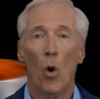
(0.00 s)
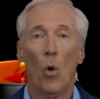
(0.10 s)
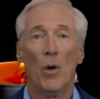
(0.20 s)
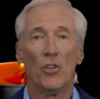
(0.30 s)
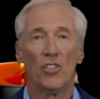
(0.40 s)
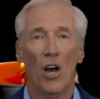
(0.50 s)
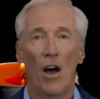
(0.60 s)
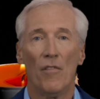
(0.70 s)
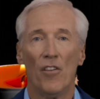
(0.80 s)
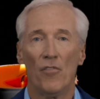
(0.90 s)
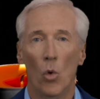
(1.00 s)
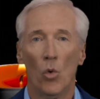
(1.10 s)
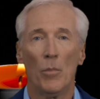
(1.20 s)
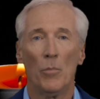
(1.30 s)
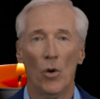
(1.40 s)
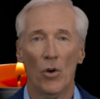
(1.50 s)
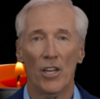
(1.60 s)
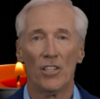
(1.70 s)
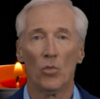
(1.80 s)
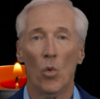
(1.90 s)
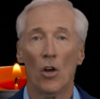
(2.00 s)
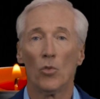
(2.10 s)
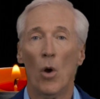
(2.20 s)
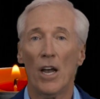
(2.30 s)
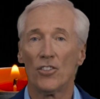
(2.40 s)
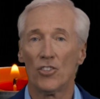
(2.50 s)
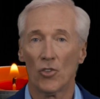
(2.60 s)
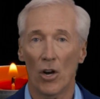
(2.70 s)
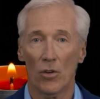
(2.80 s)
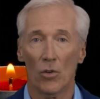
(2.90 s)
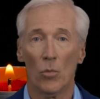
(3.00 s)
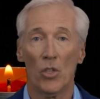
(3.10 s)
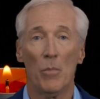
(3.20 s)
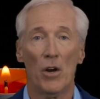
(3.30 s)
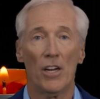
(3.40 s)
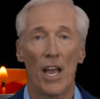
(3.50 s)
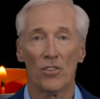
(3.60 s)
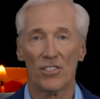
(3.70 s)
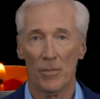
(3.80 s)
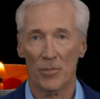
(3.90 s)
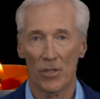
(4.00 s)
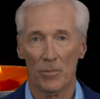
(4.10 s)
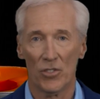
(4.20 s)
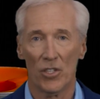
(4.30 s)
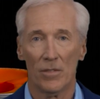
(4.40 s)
almost half of all employees worldwide struggle with burnout symptoms.